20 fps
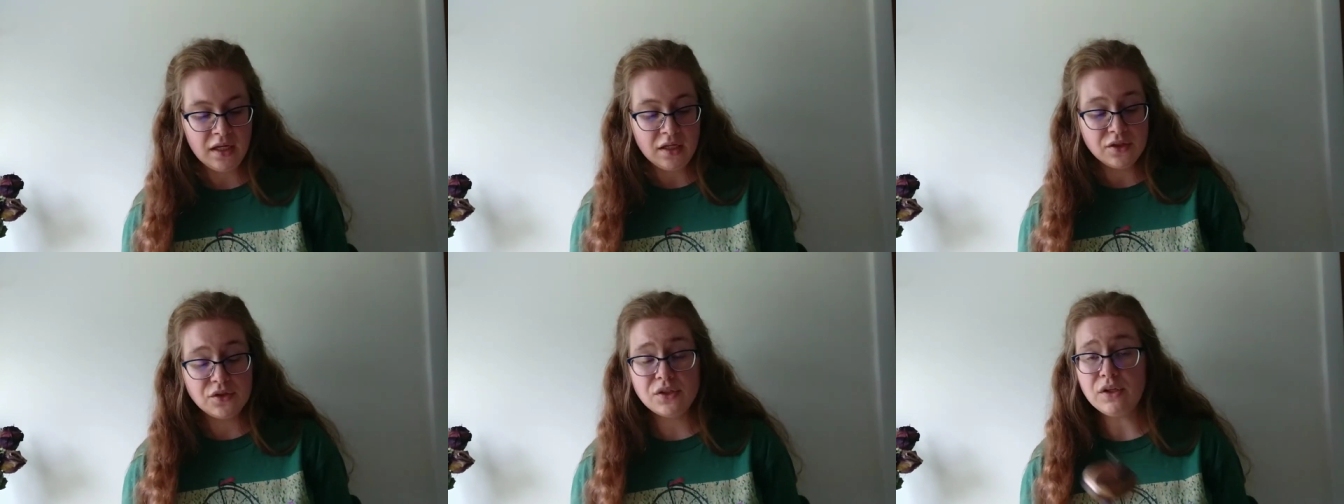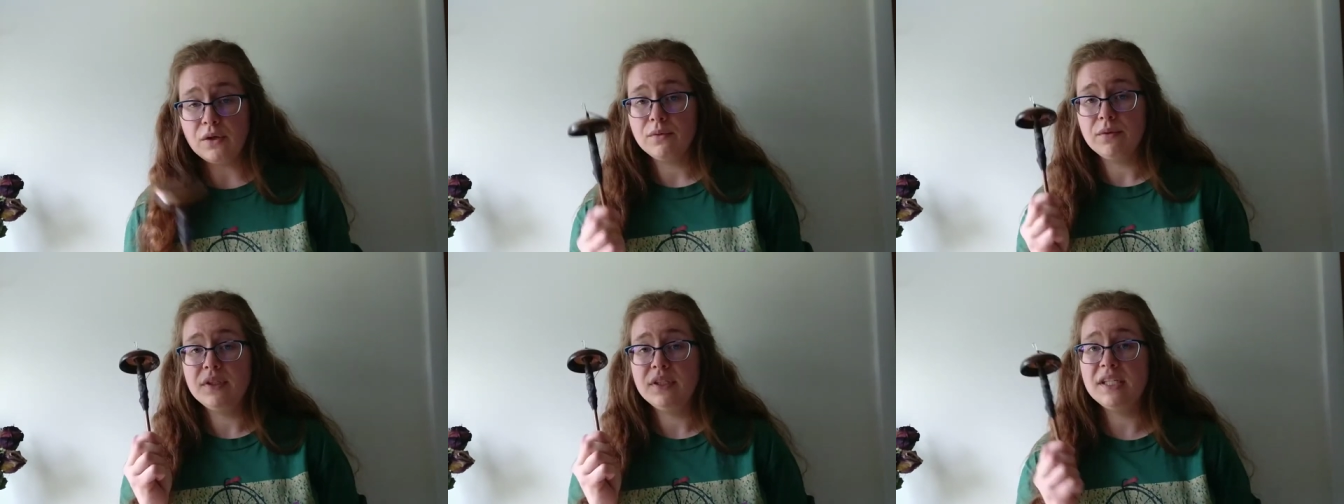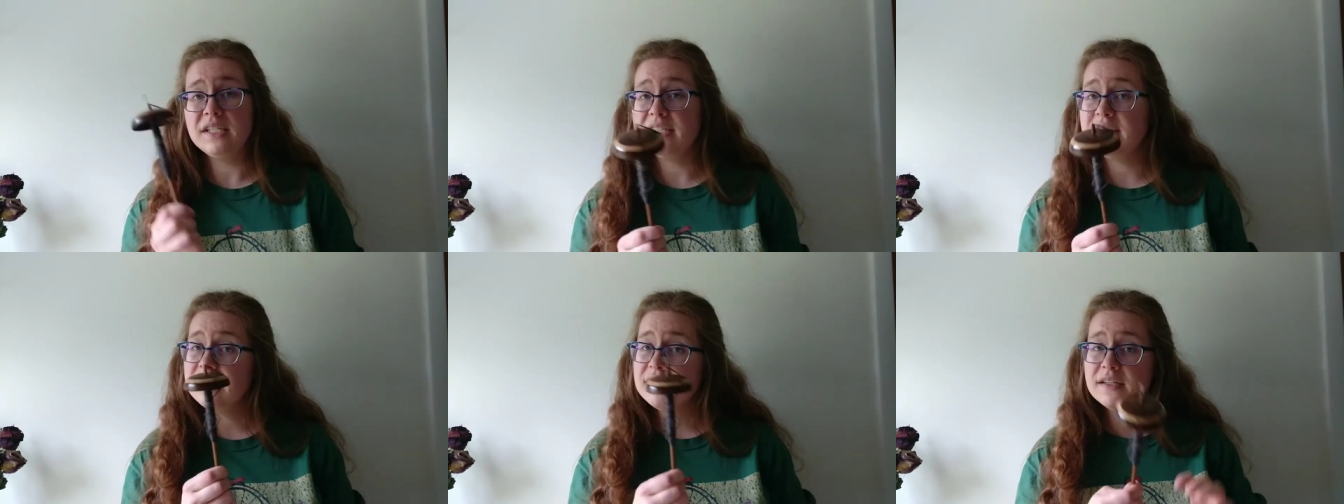So
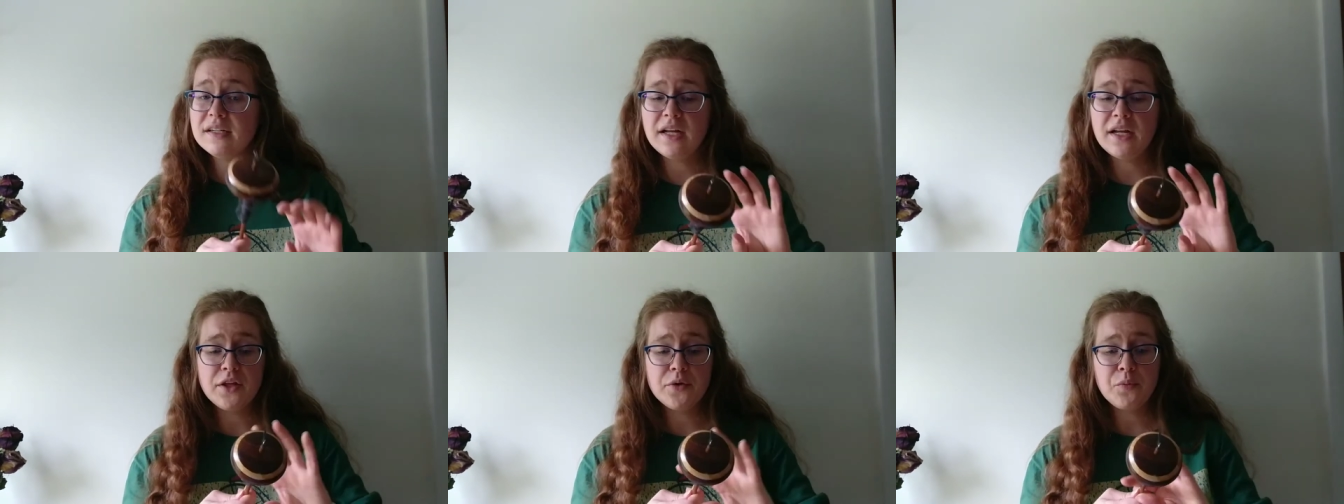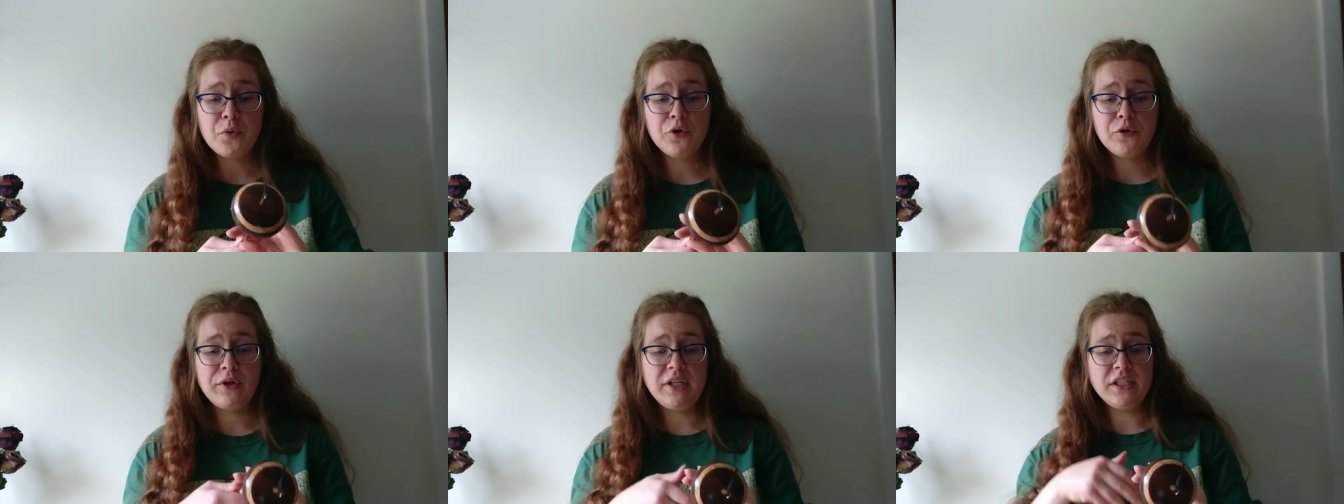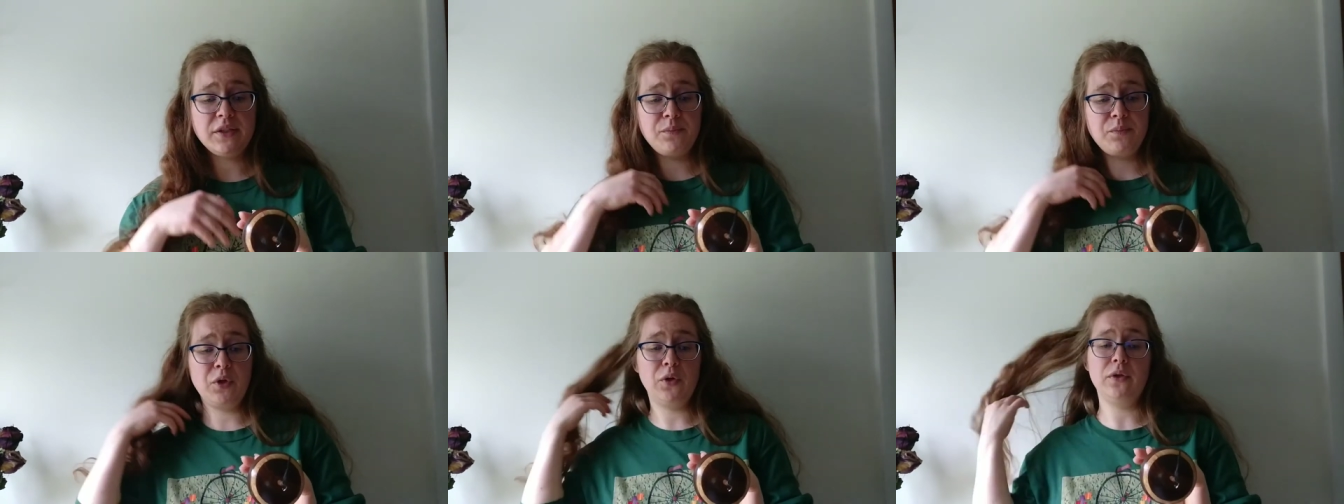this is another
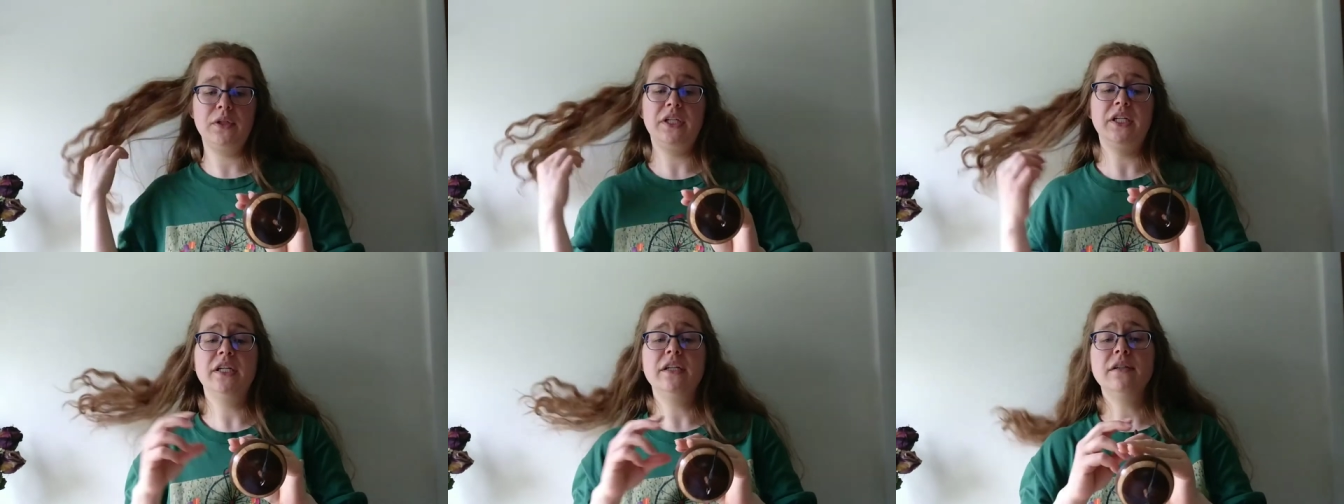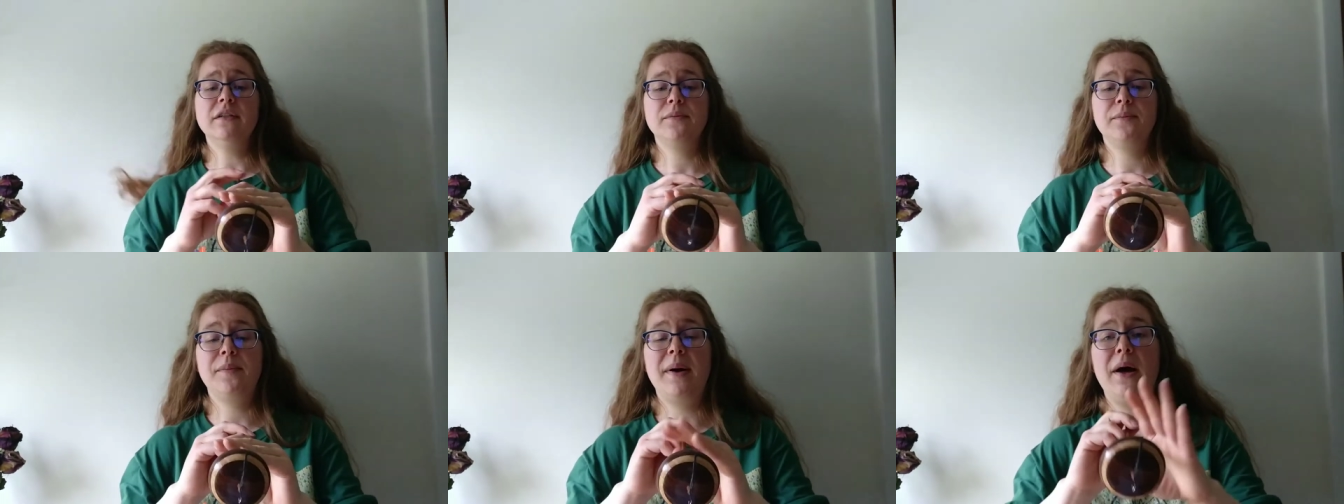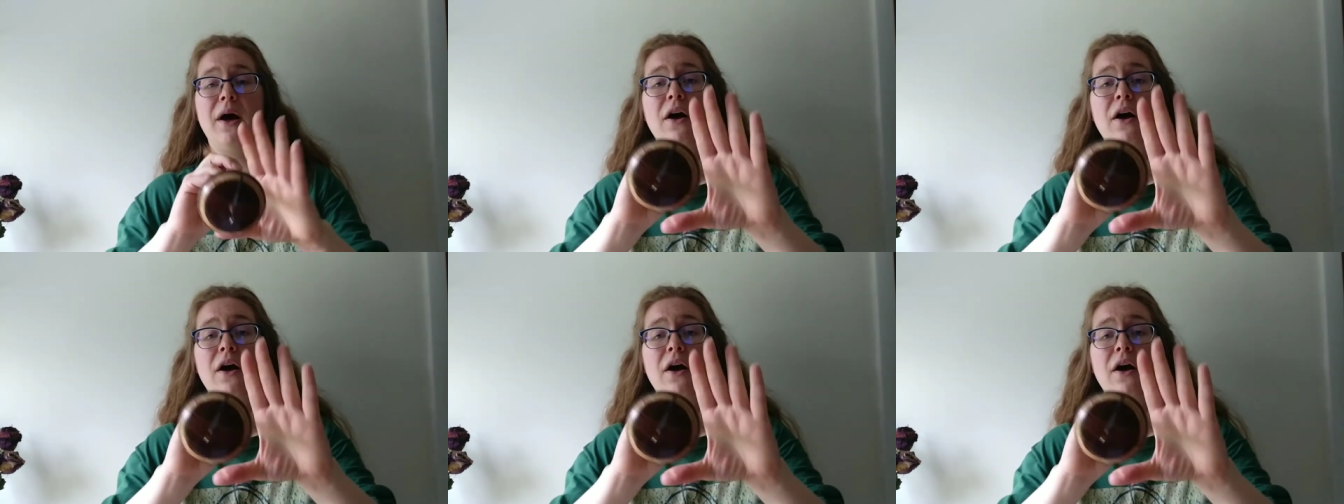Maureen's Mjolnir, but